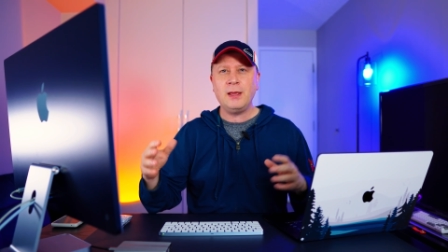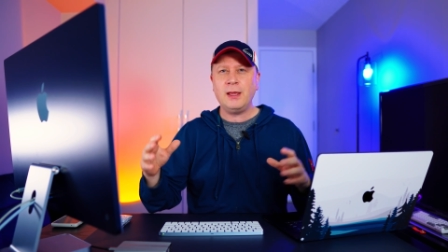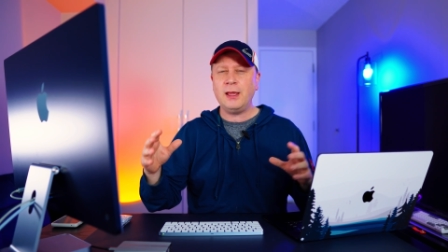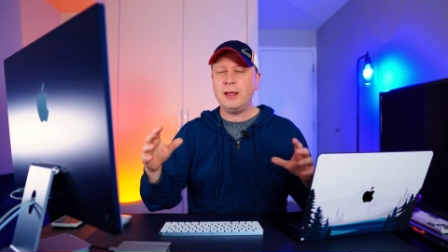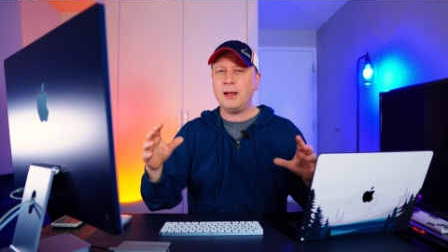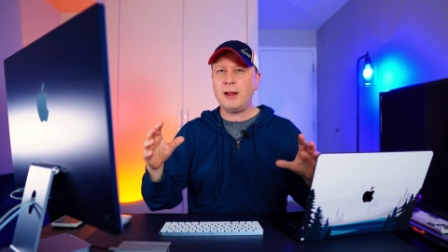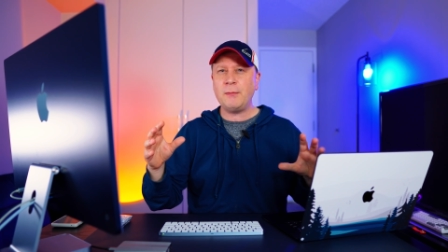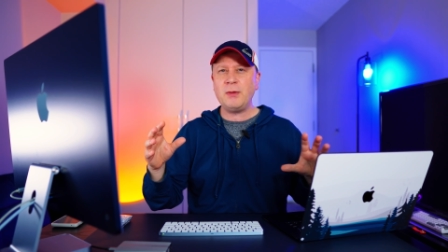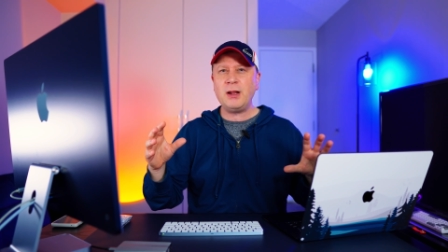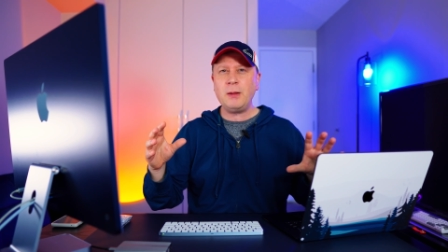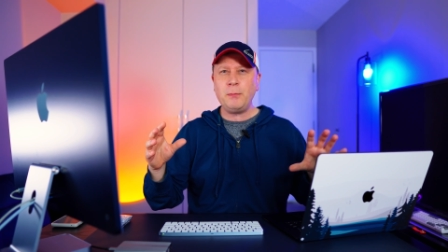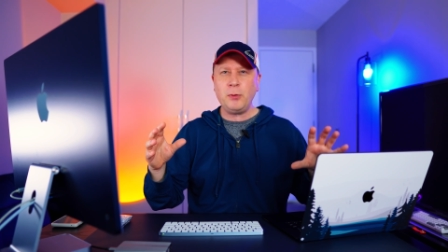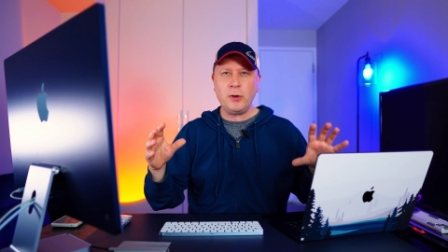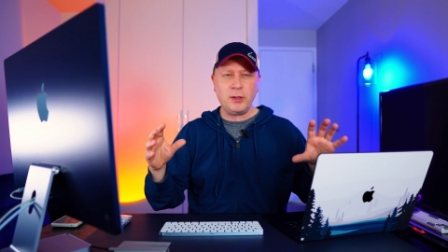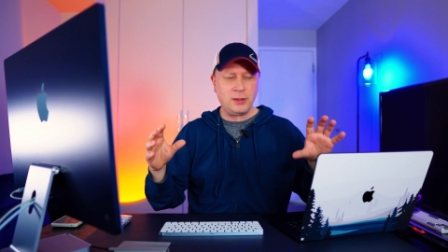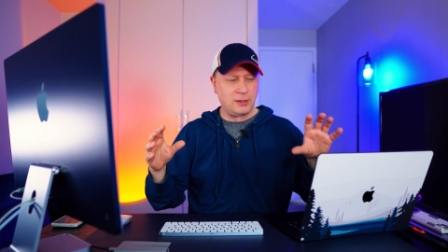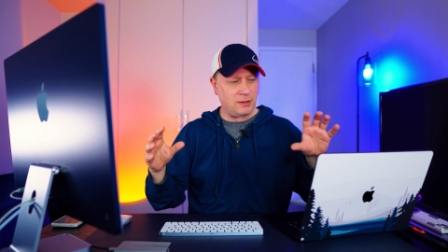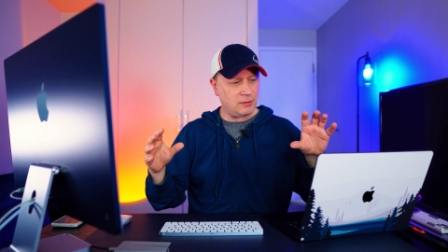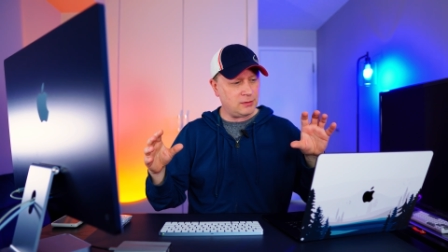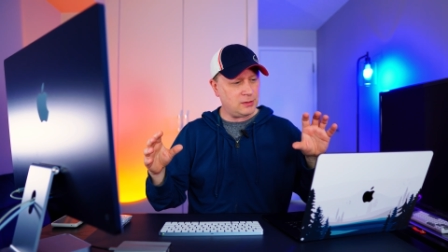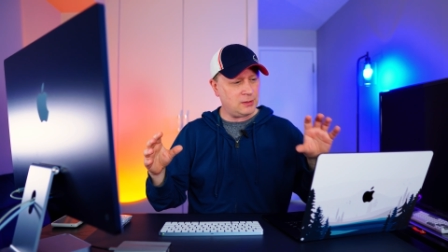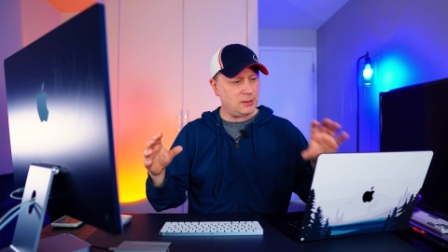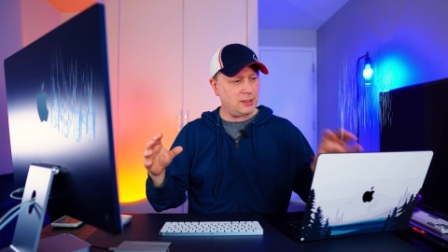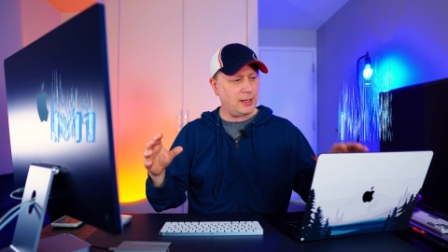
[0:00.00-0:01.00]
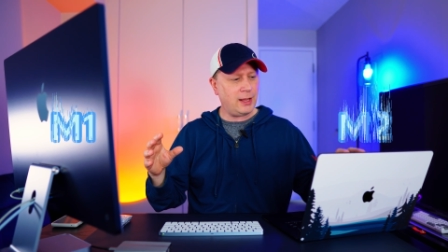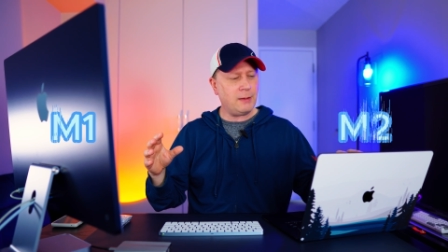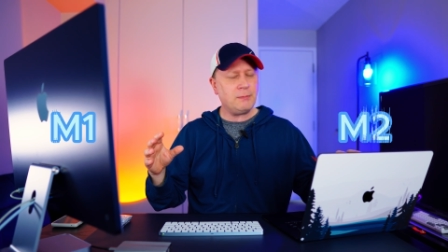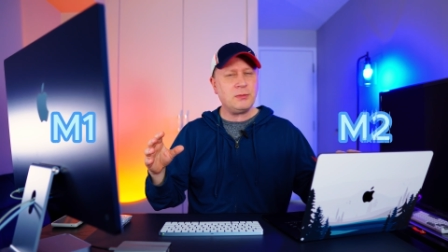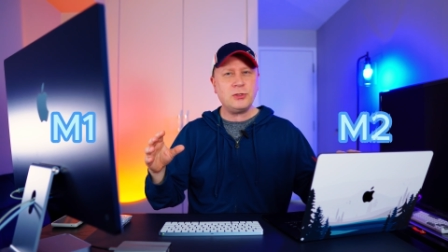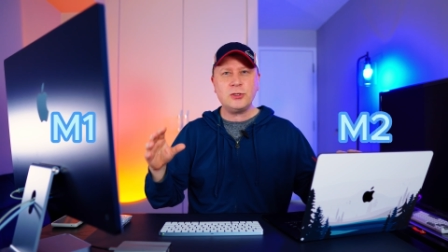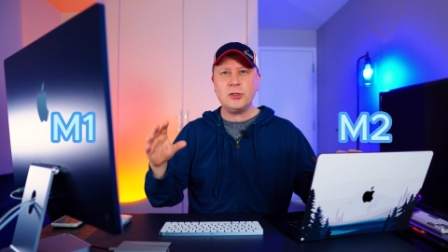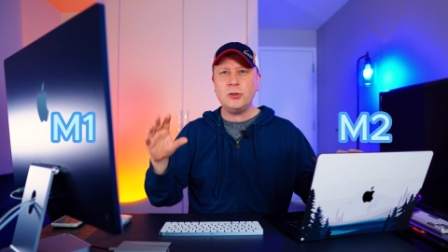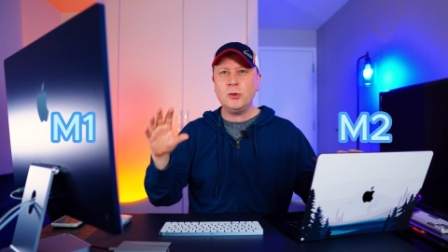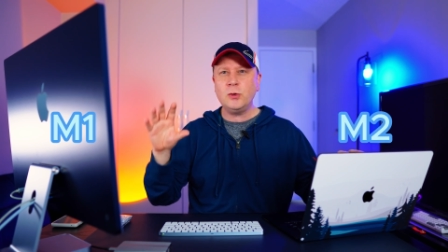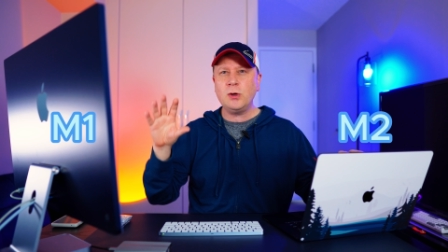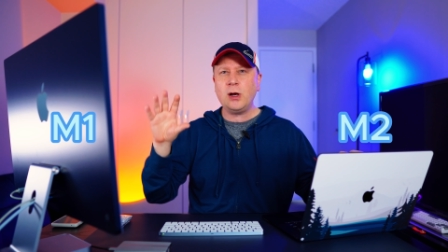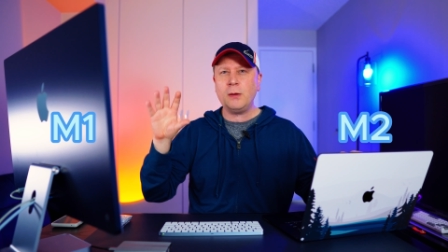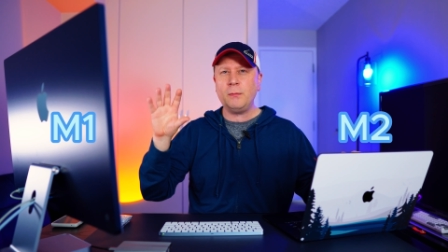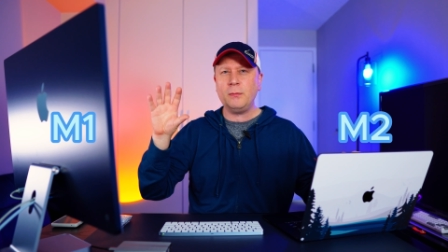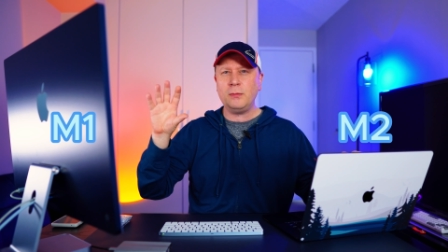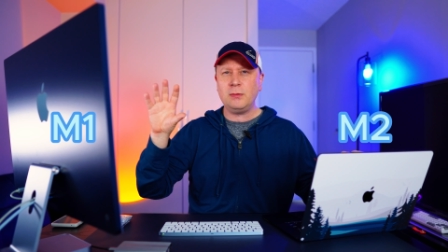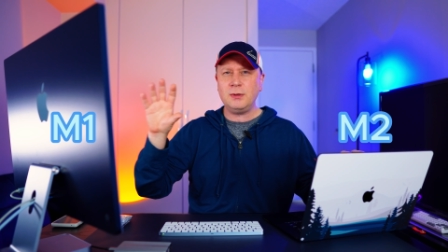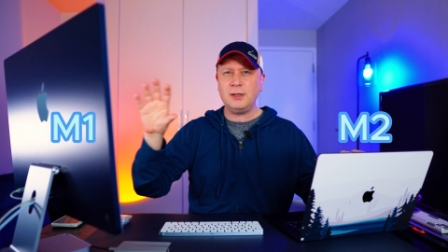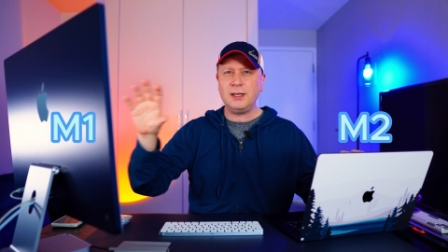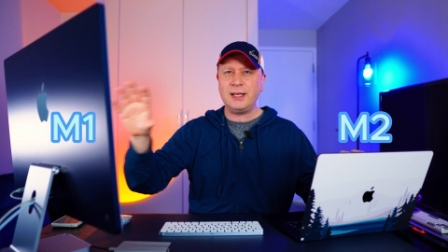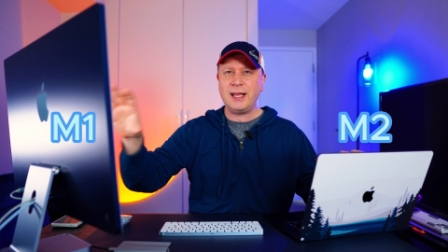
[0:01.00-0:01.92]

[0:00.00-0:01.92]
And I'm going to put the, the M two up